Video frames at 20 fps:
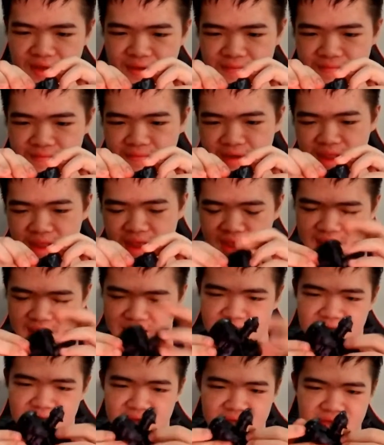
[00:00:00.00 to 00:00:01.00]
but hey,
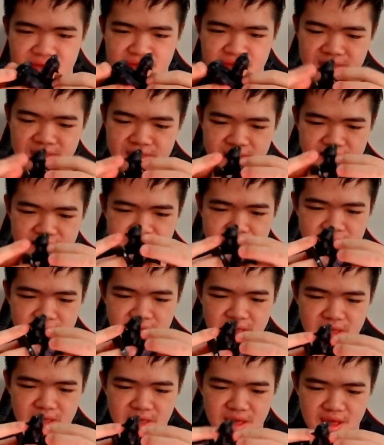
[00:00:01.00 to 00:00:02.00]

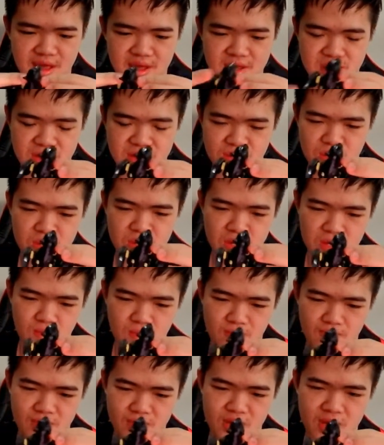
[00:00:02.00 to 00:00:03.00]
I can still
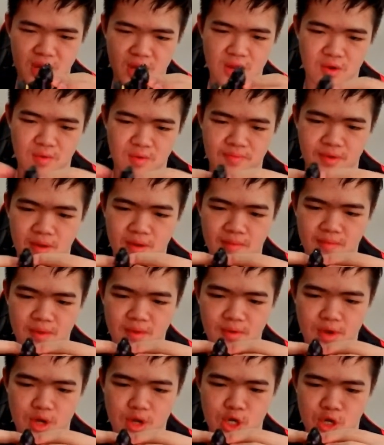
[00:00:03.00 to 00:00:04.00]
transform this guy, no problem,
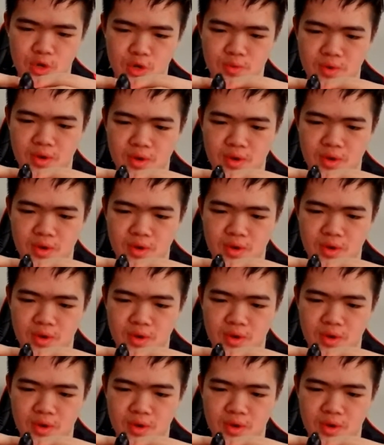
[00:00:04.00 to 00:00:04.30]
no issue.